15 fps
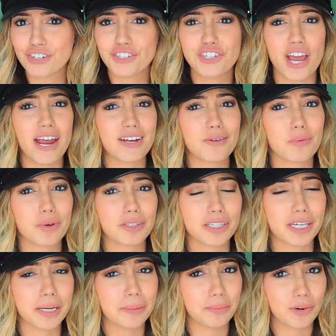
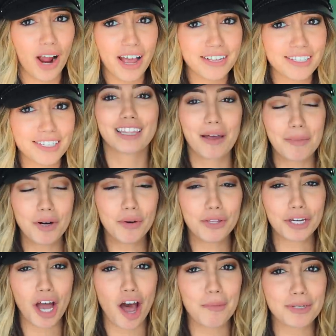genuinely impressed let me know in
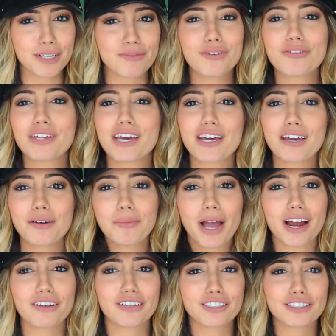the comments if you think my
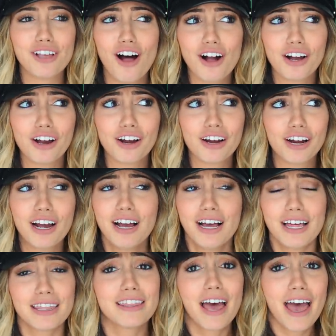hair looks longer
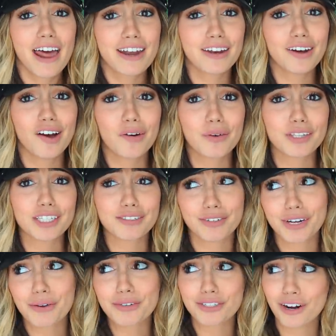than when this
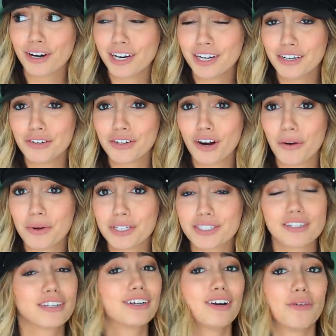video started you can
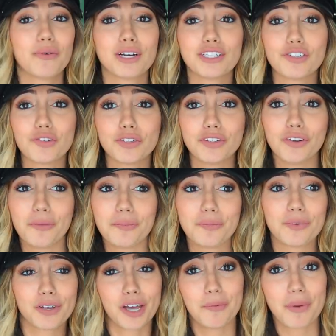always we can do a little
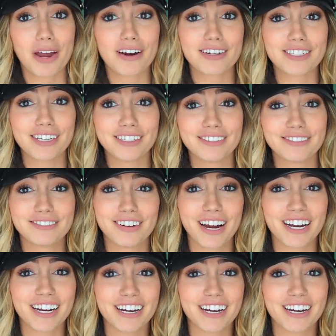comparison right